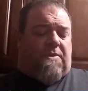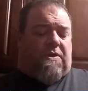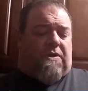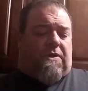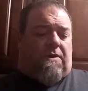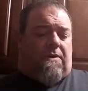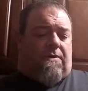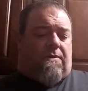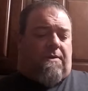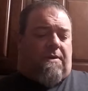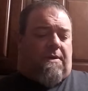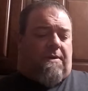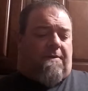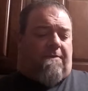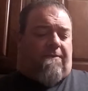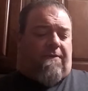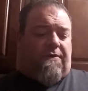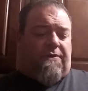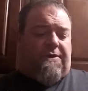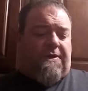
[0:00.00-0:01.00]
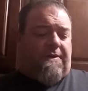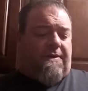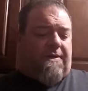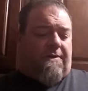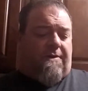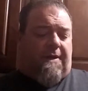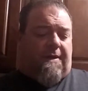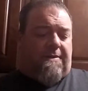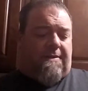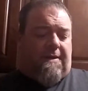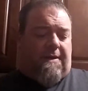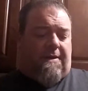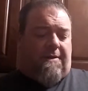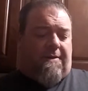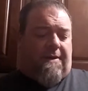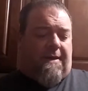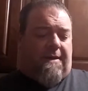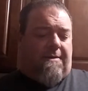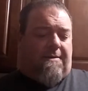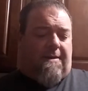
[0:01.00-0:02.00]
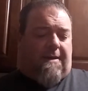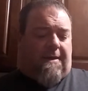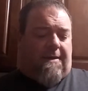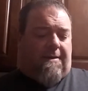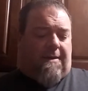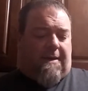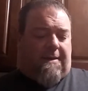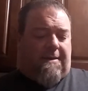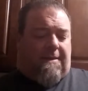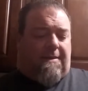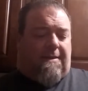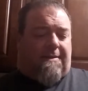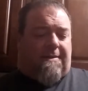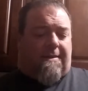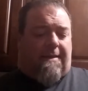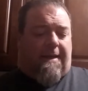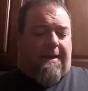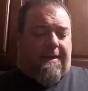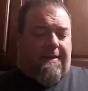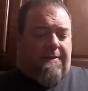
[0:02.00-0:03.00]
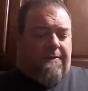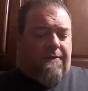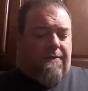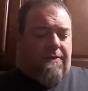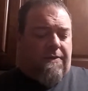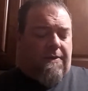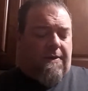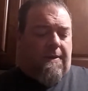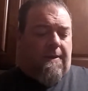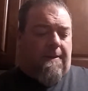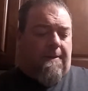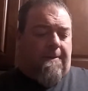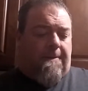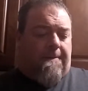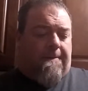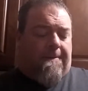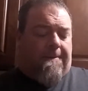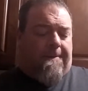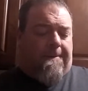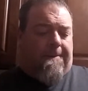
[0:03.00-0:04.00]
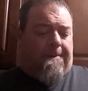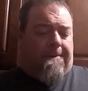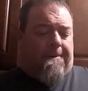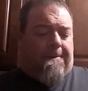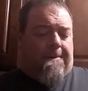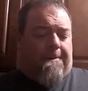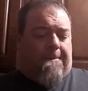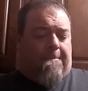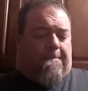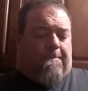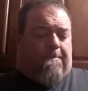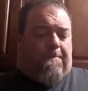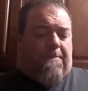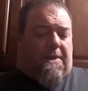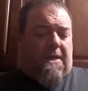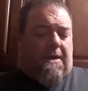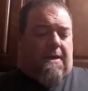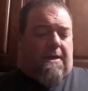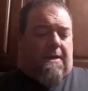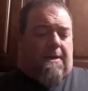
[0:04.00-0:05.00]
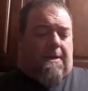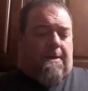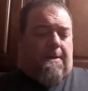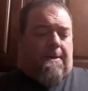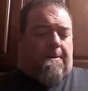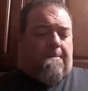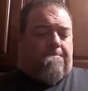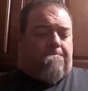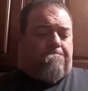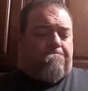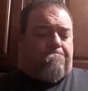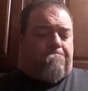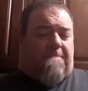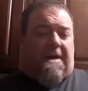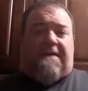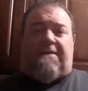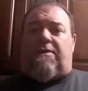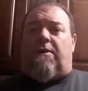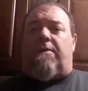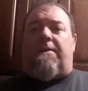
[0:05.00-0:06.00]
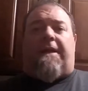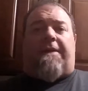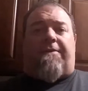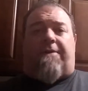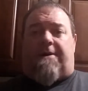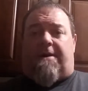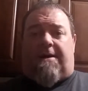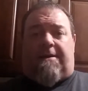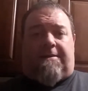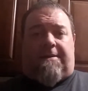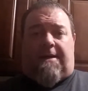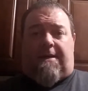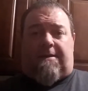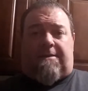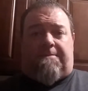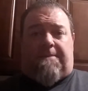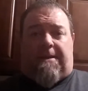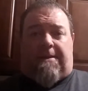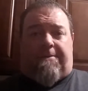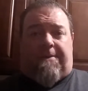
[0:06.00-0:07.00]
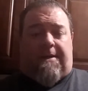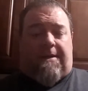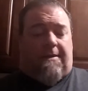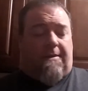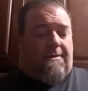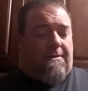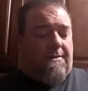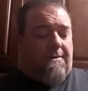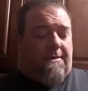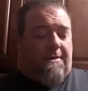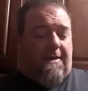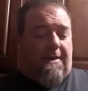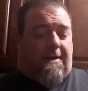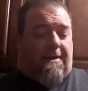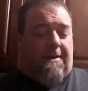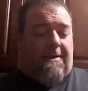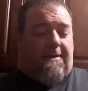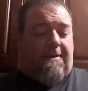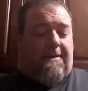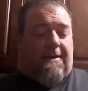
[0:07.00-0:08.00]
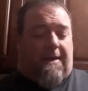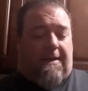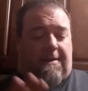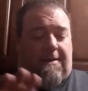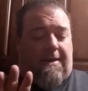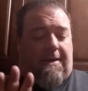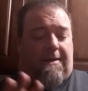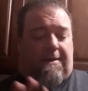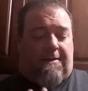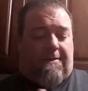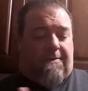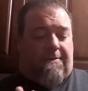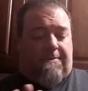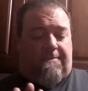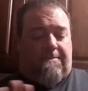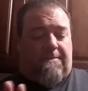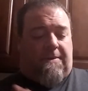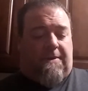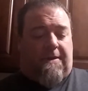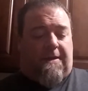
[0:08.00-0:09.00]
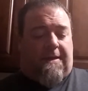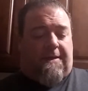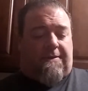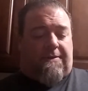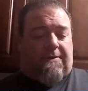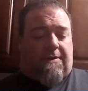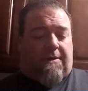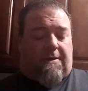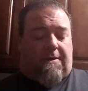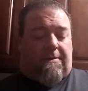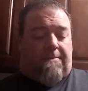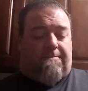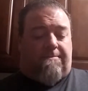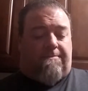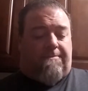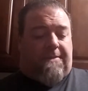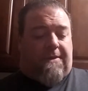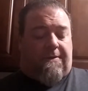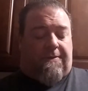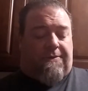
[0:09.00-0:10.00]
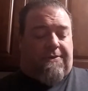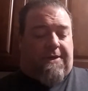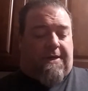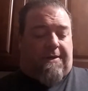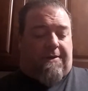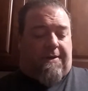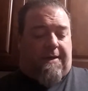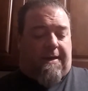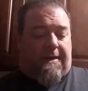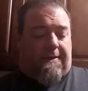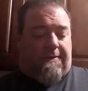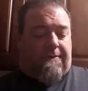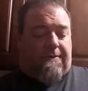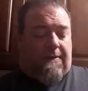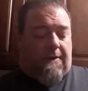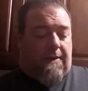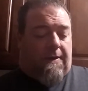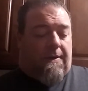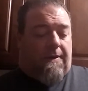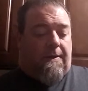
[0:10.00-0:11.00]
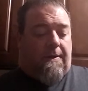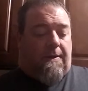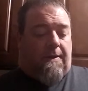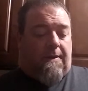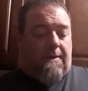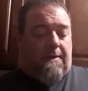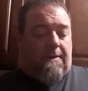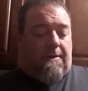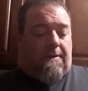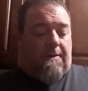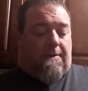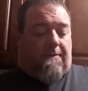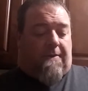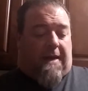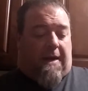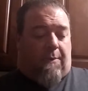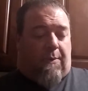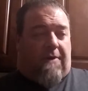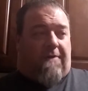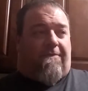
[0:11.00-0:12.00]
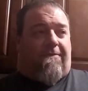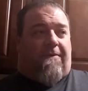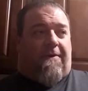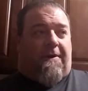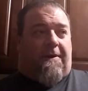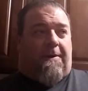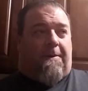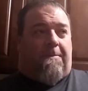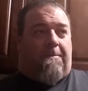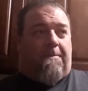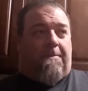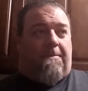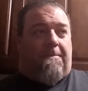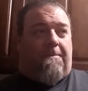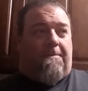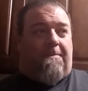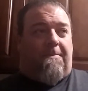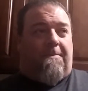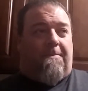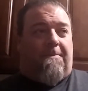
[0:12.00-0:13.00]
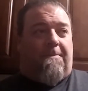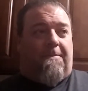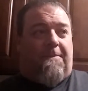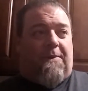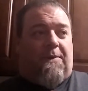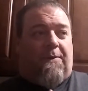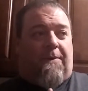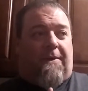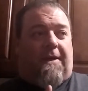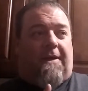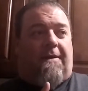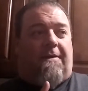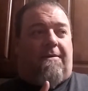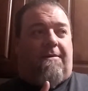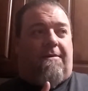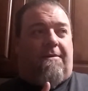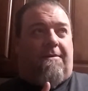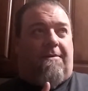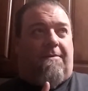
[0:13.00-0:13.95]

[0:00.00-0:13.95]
So for shits and grins, I did the sleds. I don't like their contacts, by the way. And I know you guys are all, shaking your heads that I went from doing it